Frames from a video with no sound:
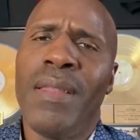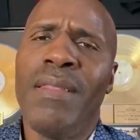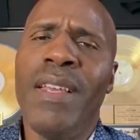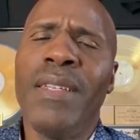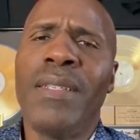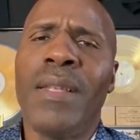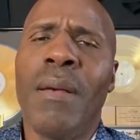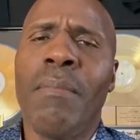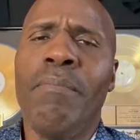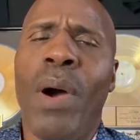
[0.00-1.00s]
This
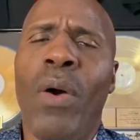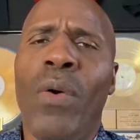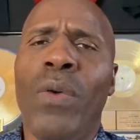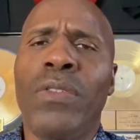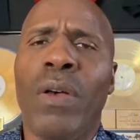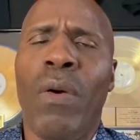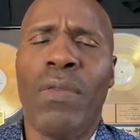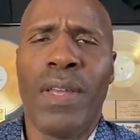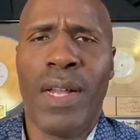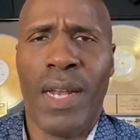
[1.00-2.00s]

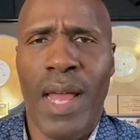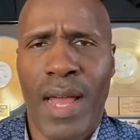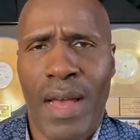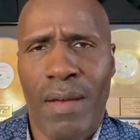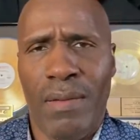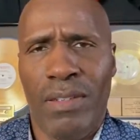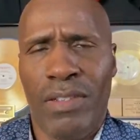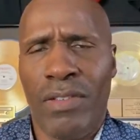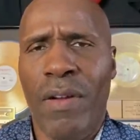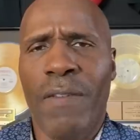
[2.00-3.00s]
Bozo the Clown,
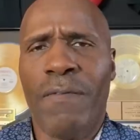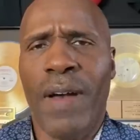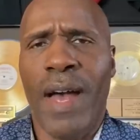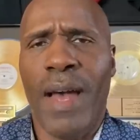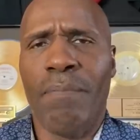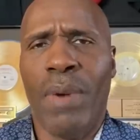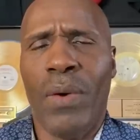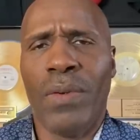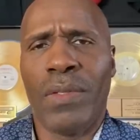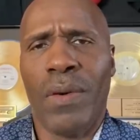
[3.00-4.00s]
certified
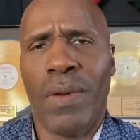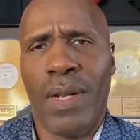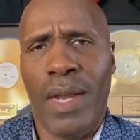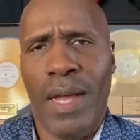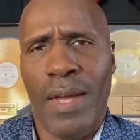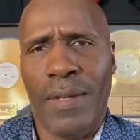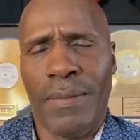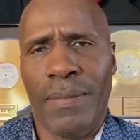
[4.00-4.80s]
Bozo the Clown,